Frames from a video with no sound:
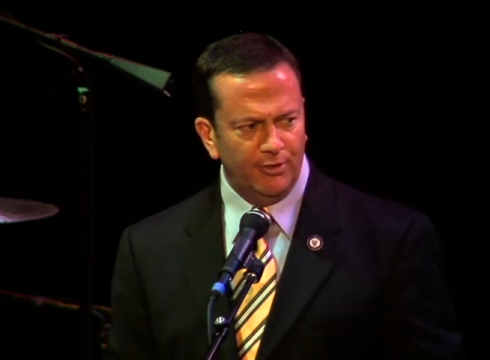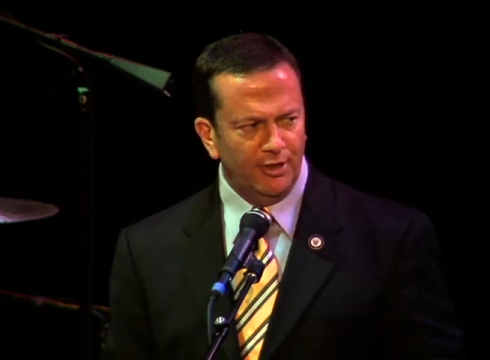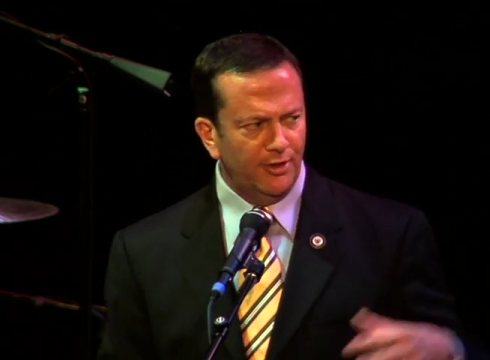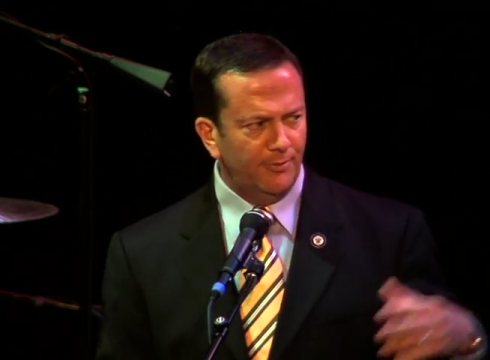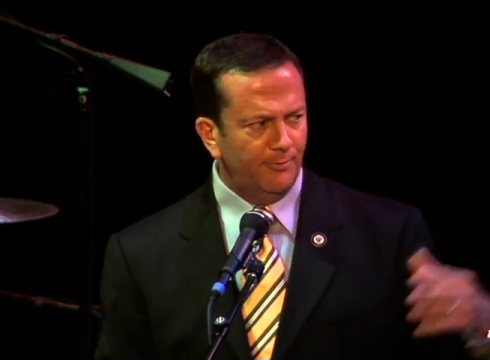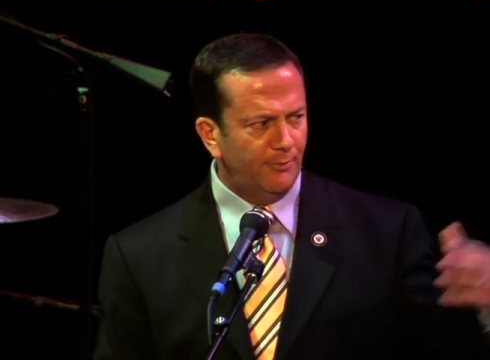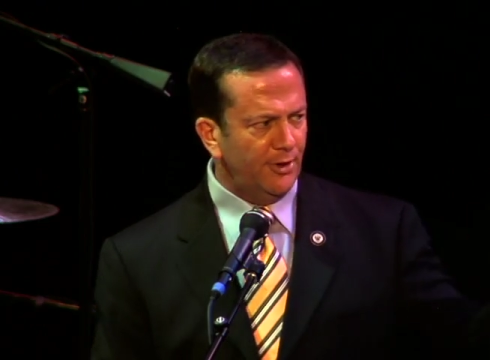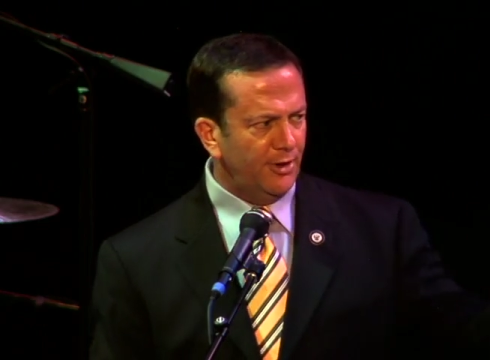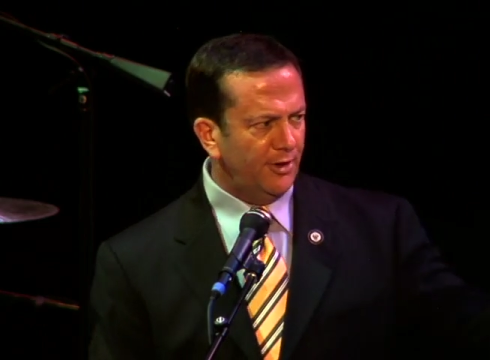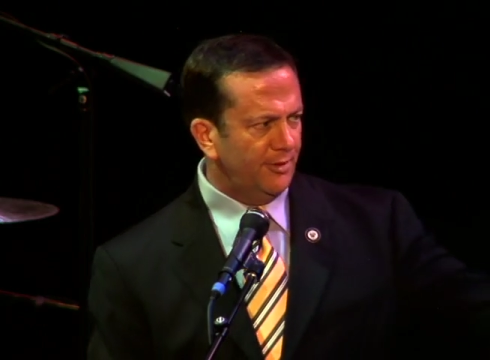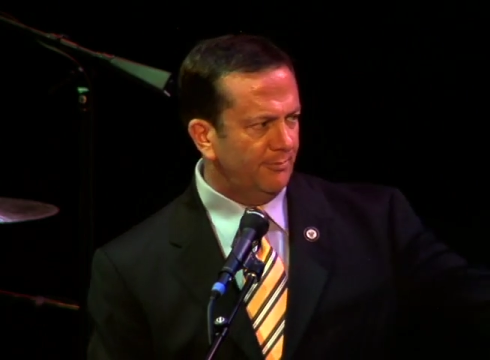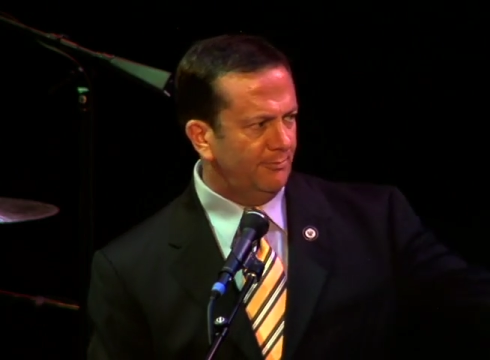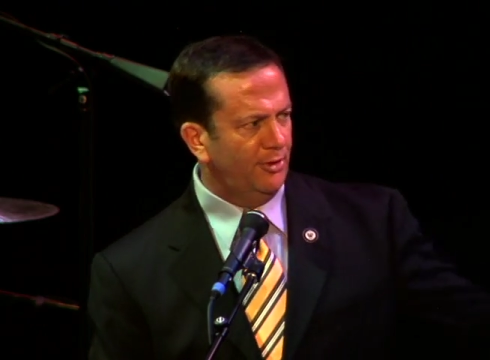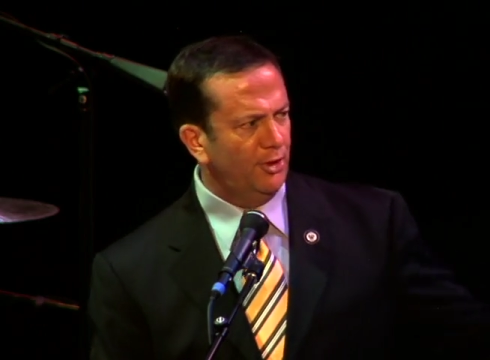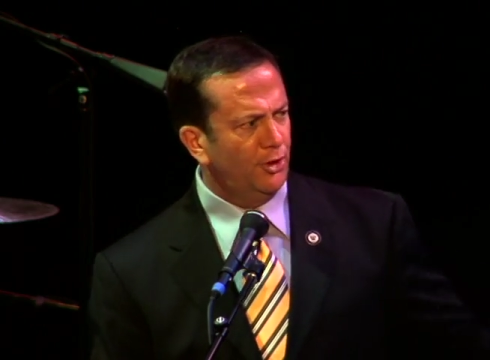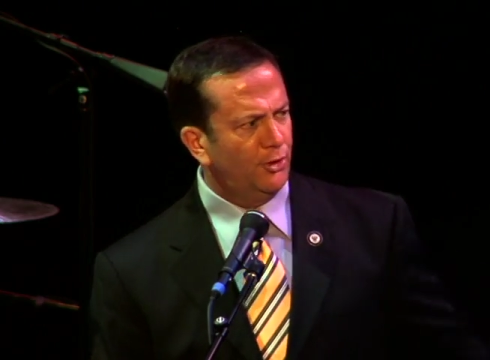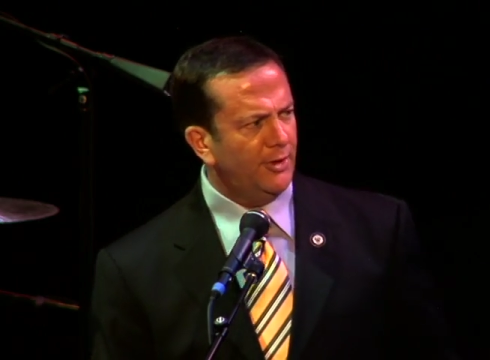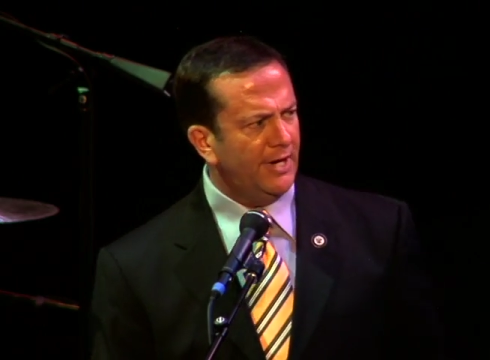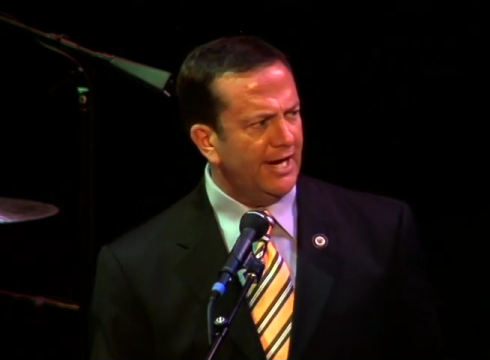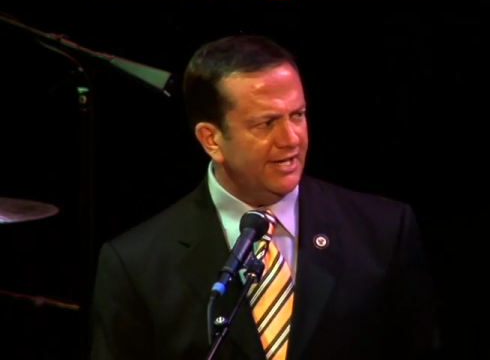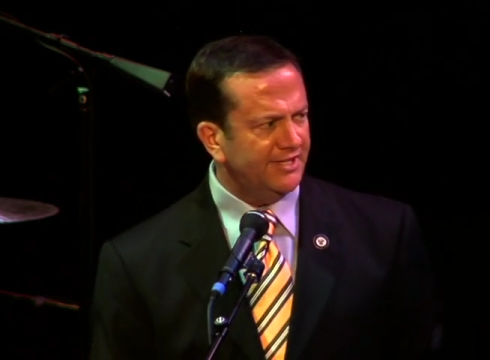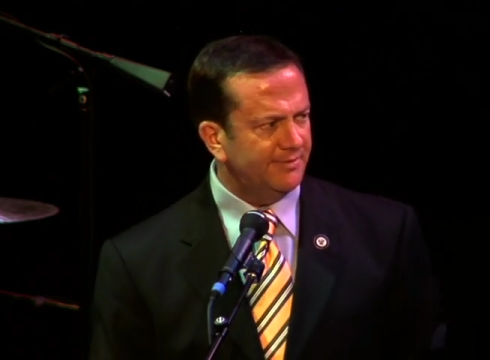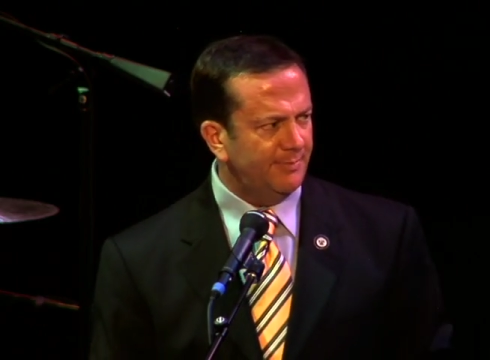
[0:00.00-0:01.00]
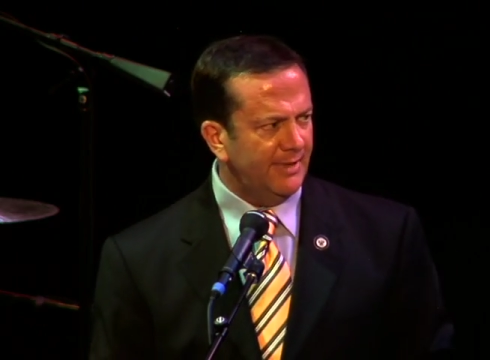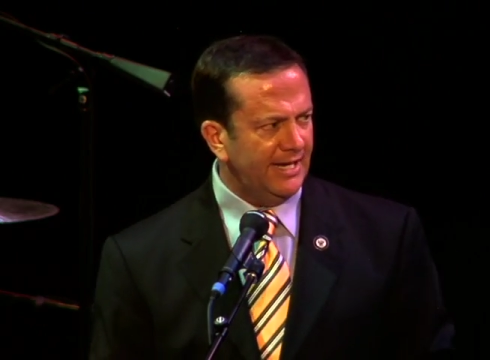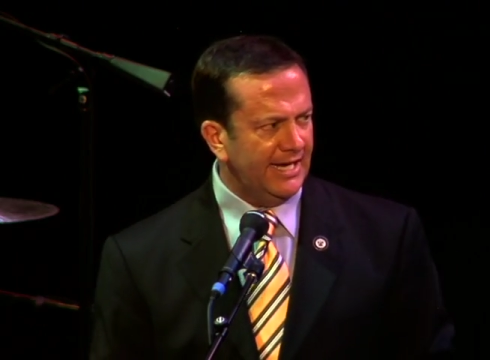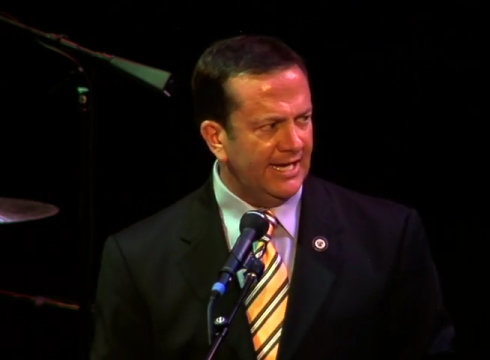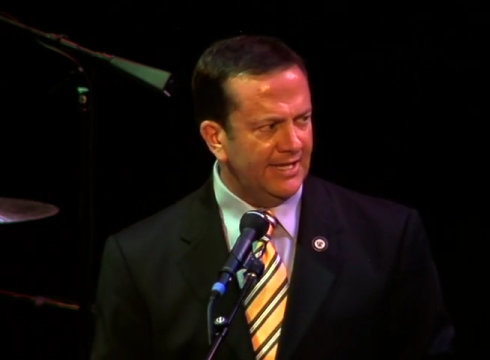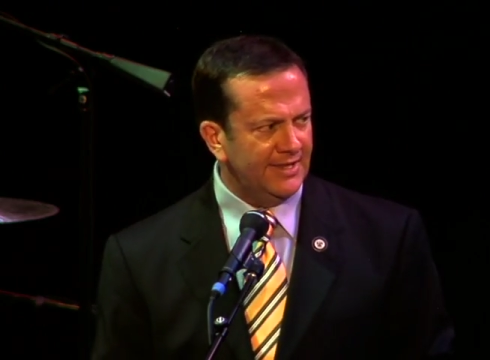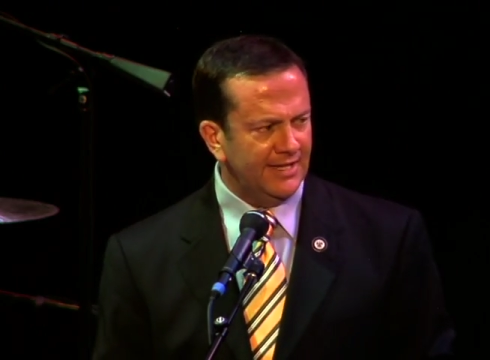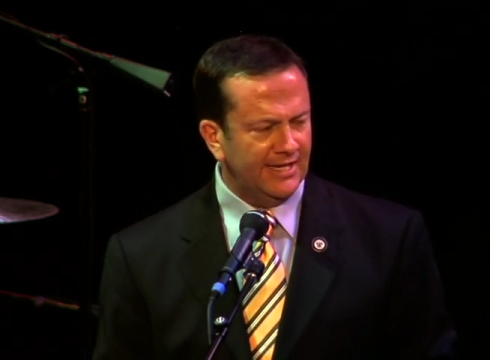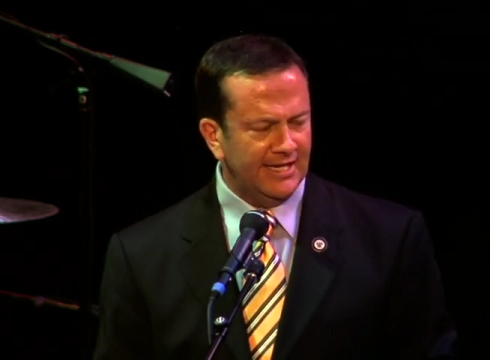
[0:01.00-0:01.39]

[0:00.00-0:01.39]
bluegrass band